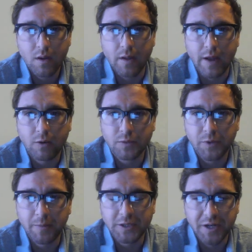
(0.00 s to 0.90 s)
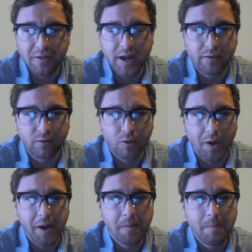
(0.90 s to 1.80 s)
And that was pretty much into that
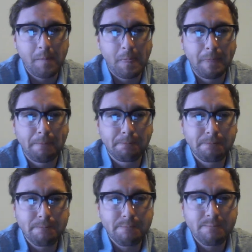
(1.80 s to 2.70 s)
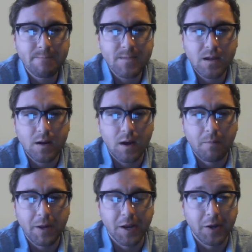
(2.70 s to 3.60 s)
story.
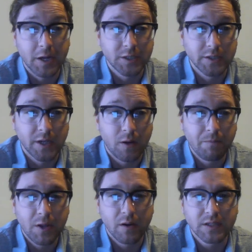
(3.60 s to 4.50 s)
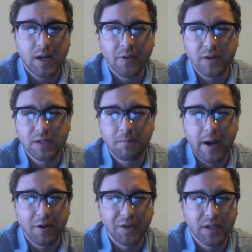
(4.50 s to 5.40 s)
Um, in a nutshell, there's other some
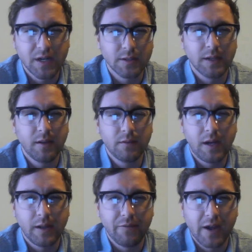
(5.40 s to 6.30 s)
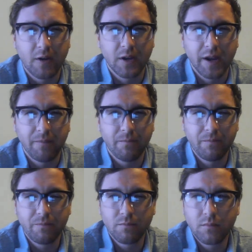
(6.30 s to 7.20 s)
minor details I, I left out that
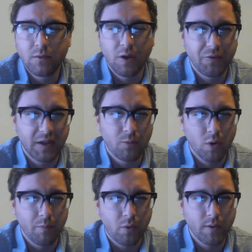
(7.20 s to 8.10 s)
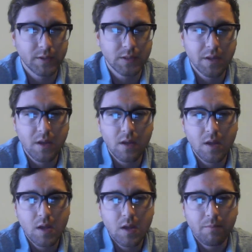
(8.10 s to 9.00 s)
I don't think were important,
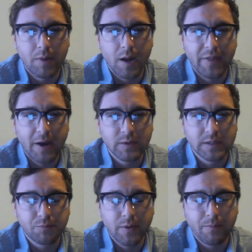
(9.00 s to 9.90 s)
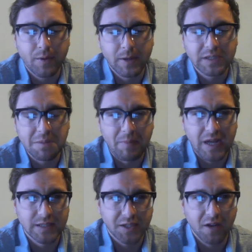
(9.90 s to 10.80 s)
but that was pr- pretty much the
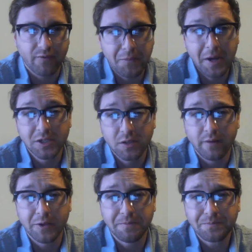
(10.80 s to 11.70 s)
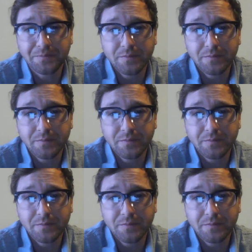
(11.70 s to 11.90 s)
basic information of it.